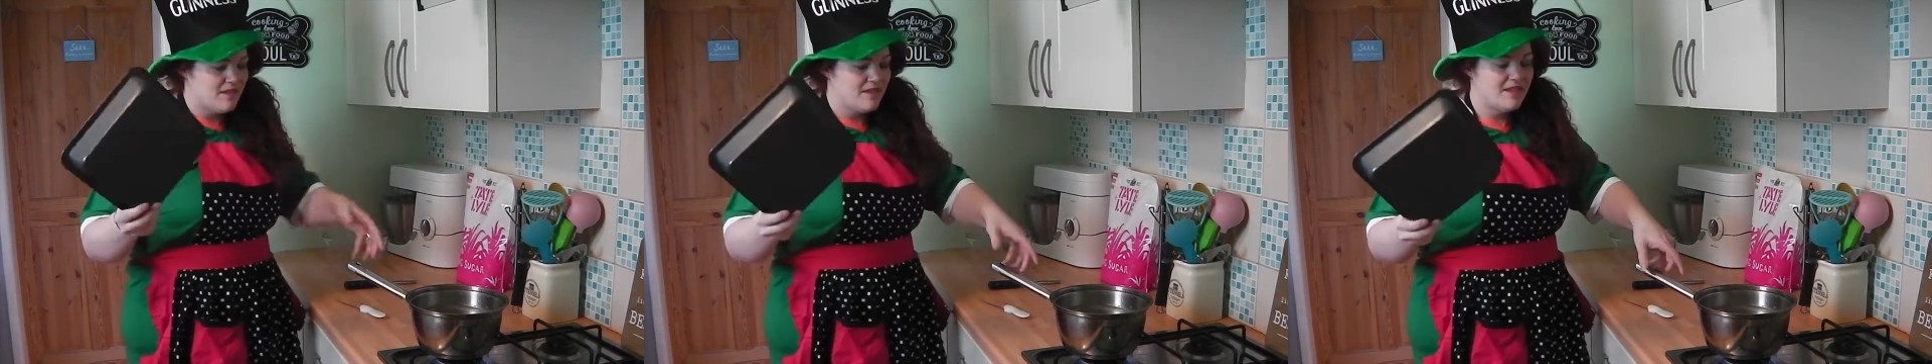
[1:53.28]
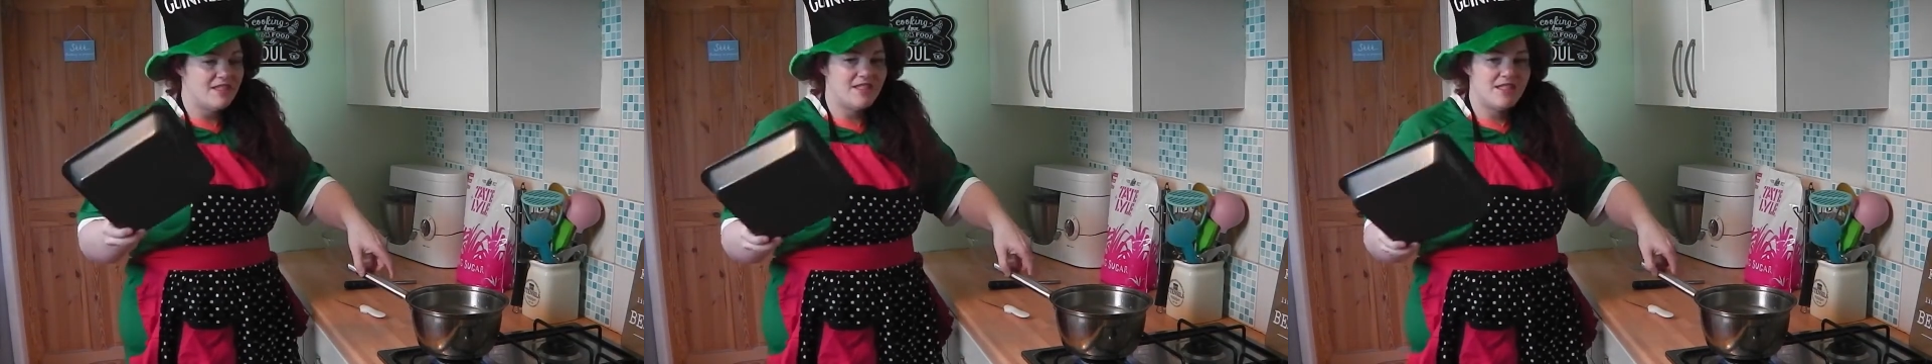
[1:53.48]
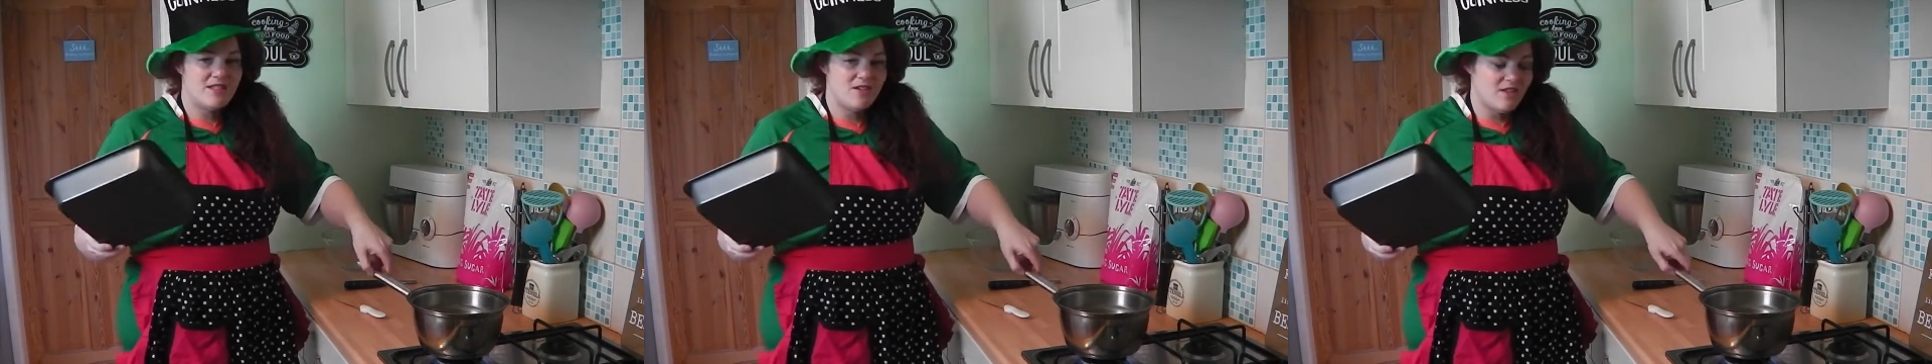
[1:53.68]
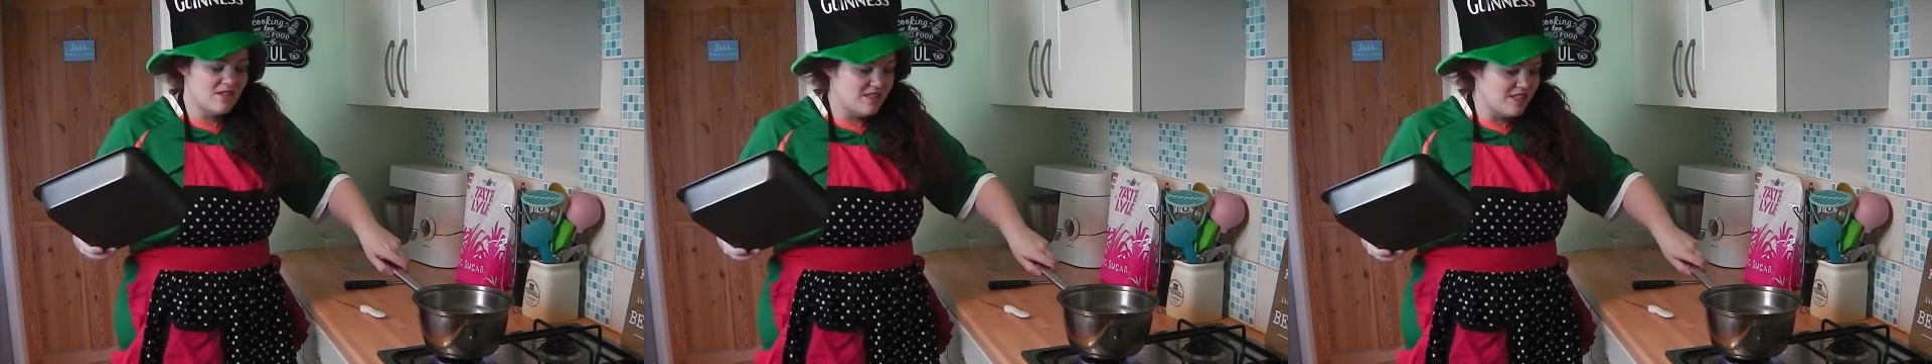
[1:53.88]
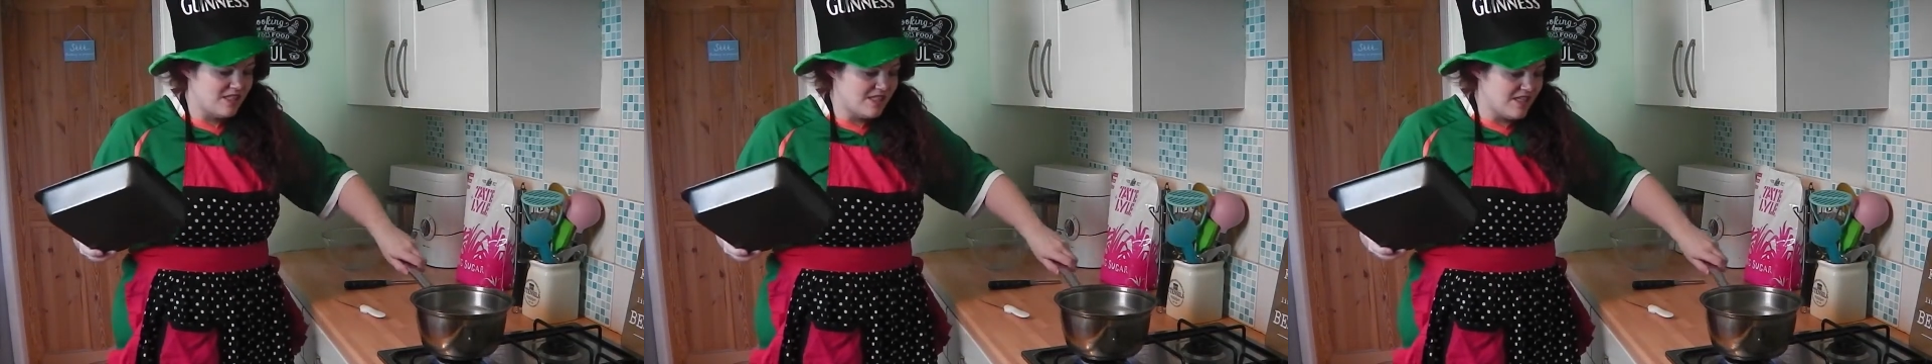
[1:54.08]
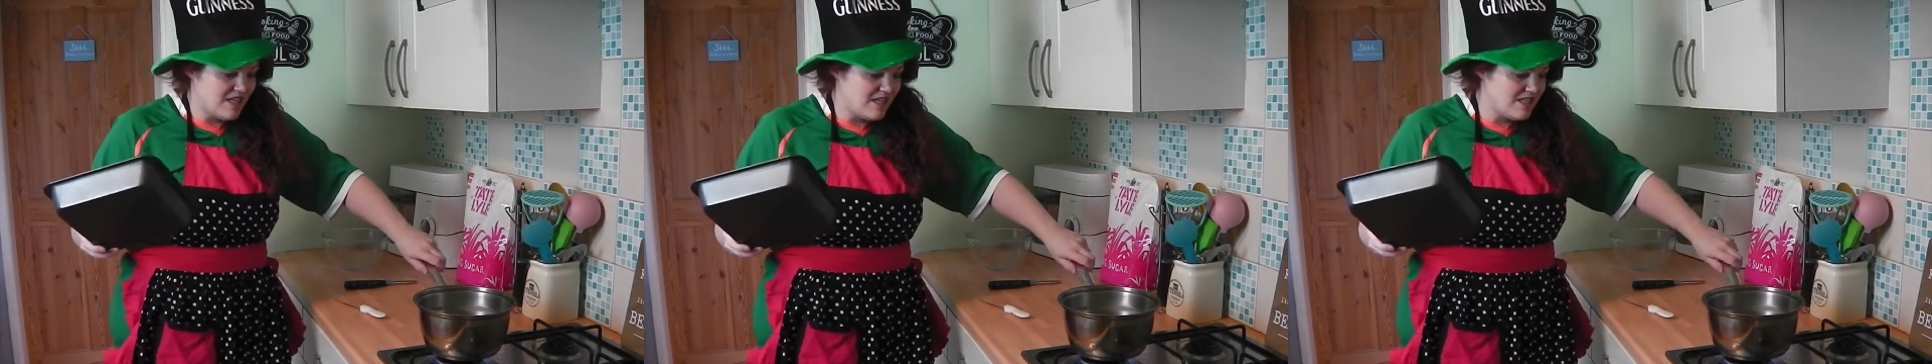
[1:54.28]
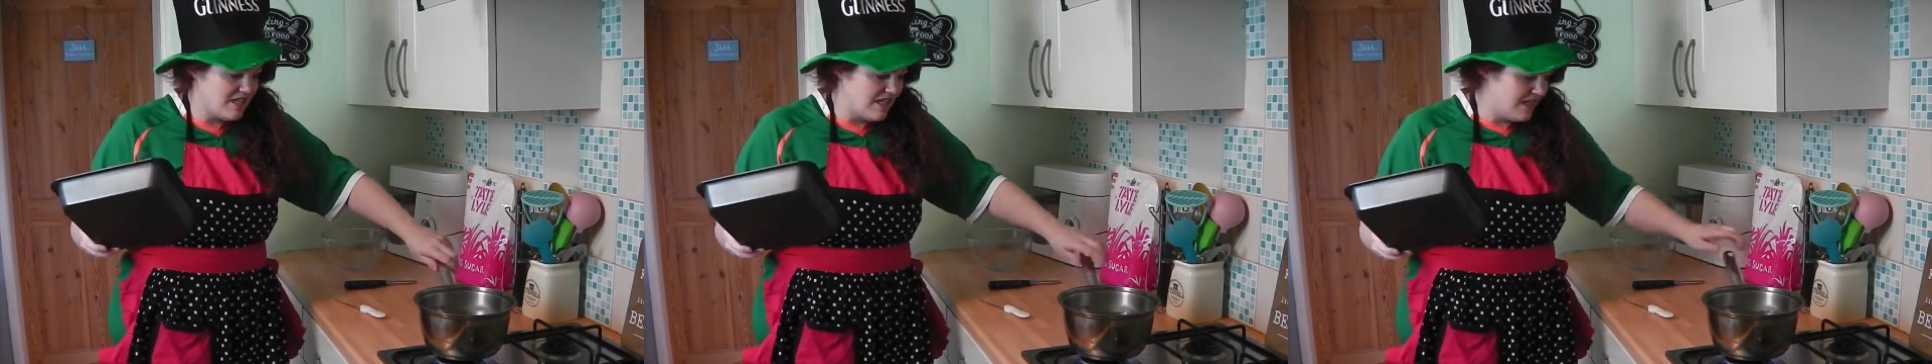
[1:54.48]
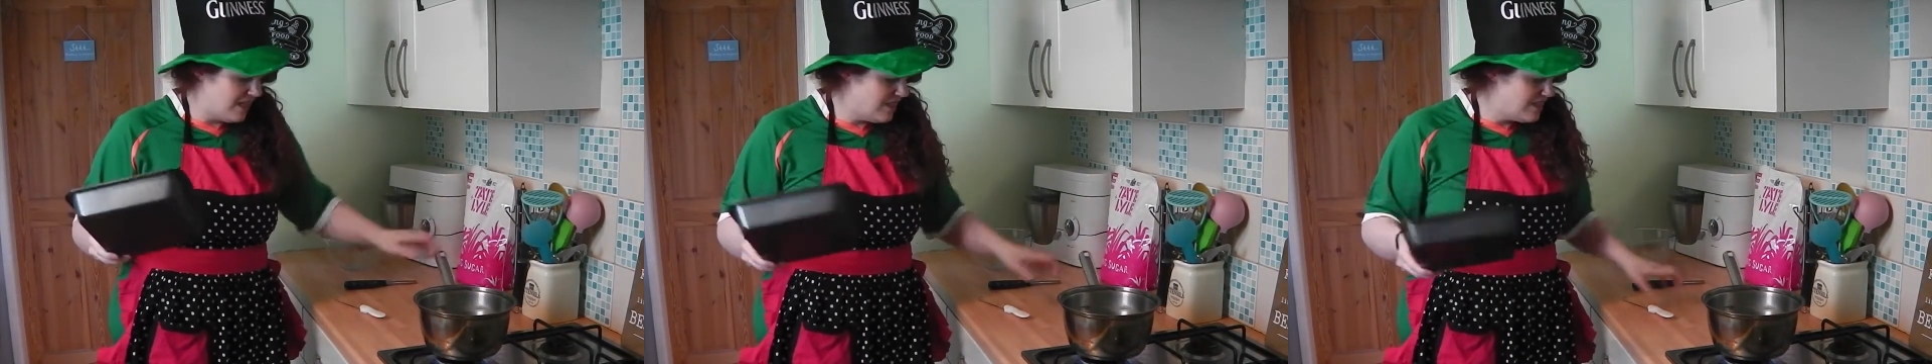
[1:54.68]
This is not an exact
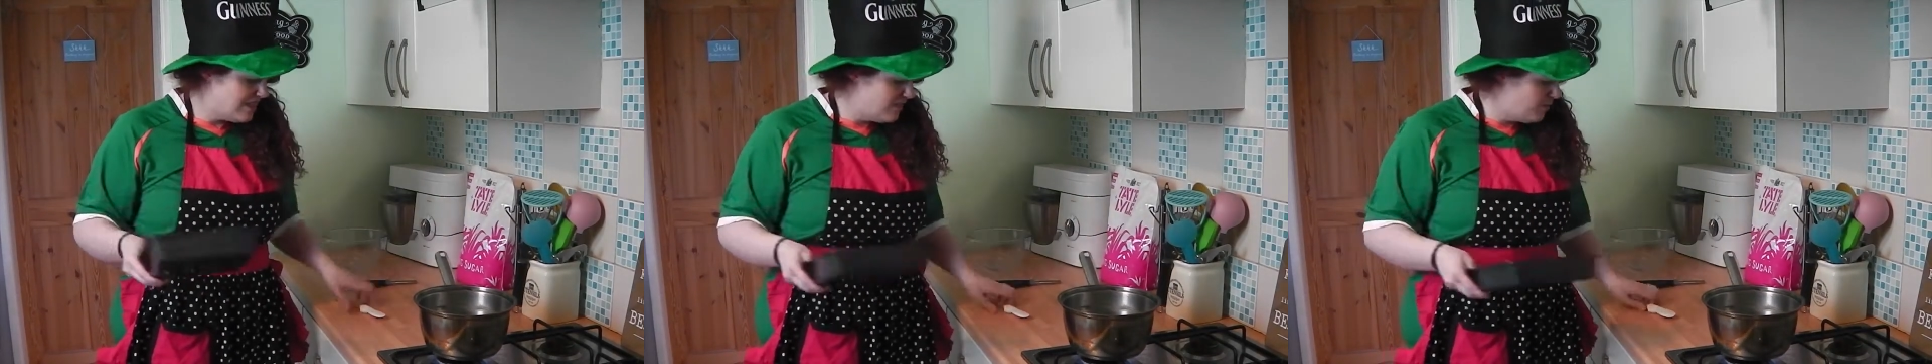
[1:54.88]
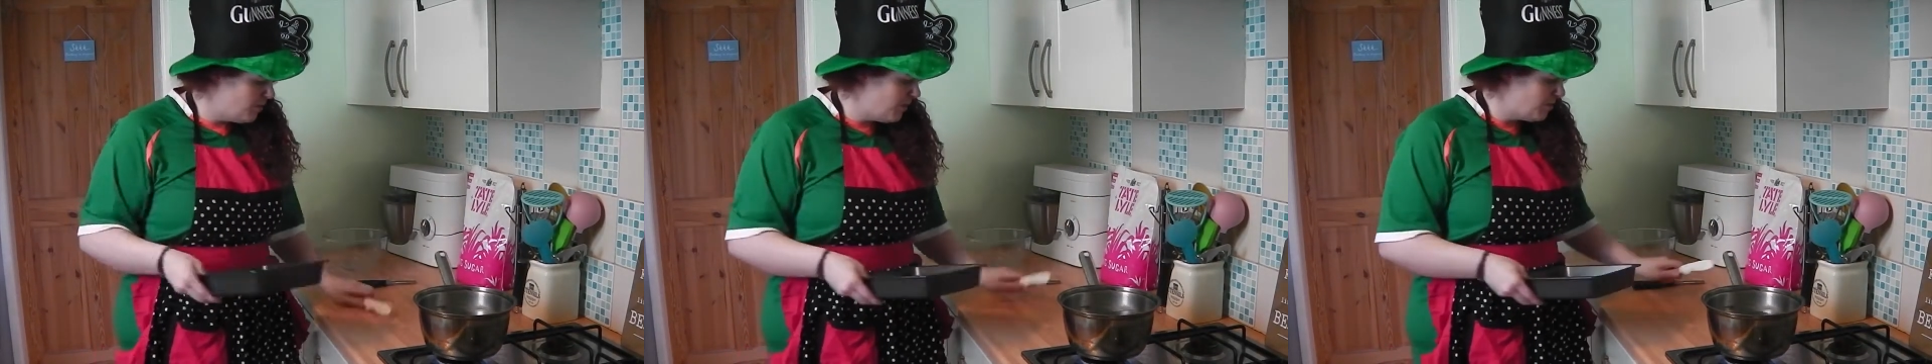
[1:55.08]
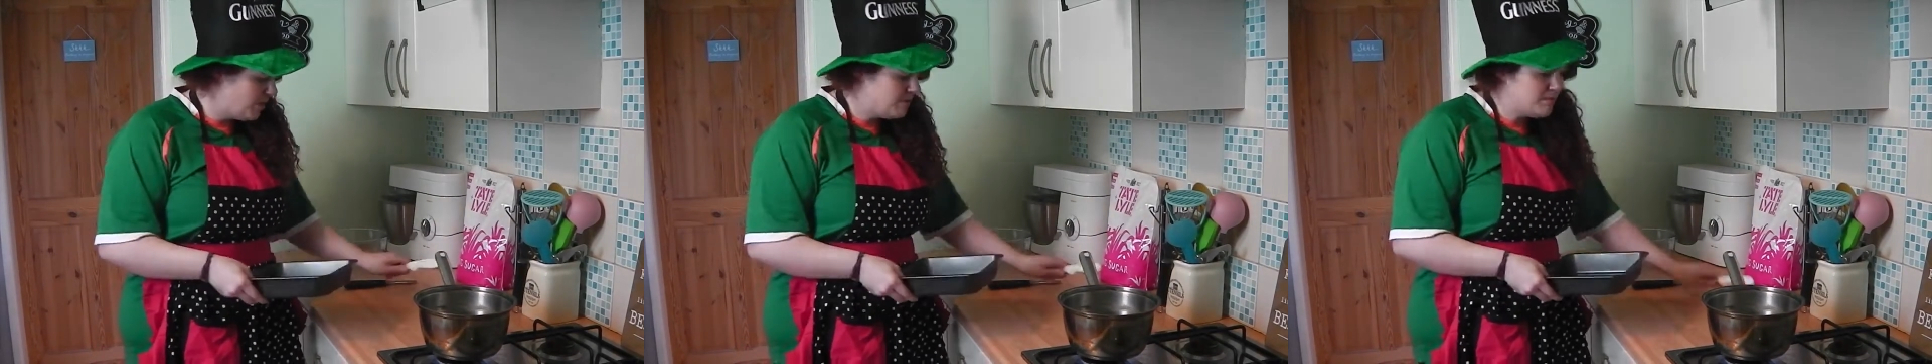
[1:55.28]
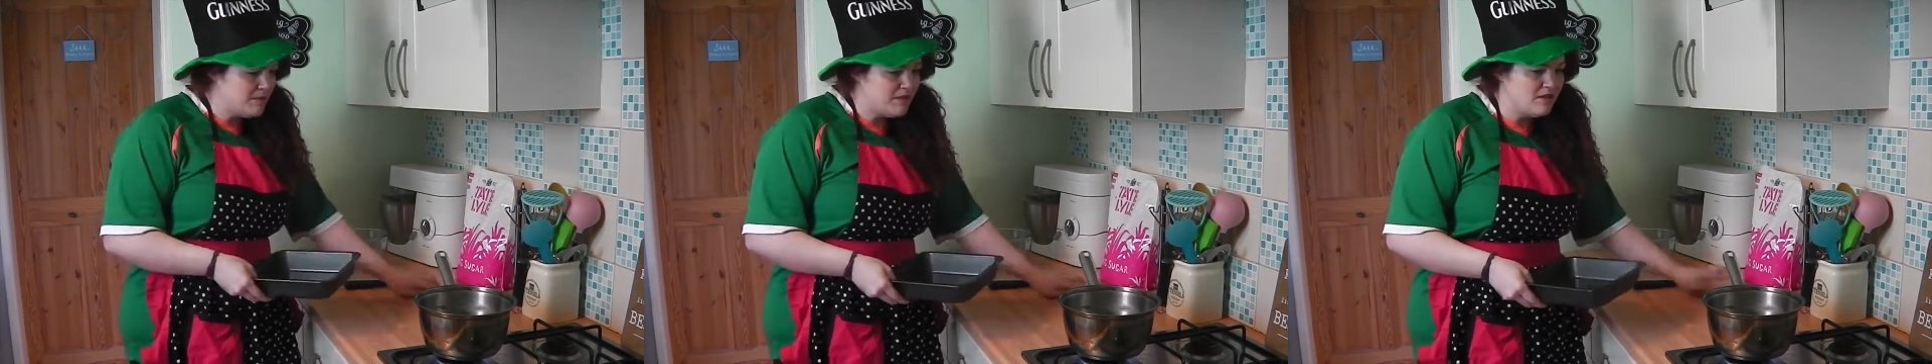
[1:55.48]
art and will probably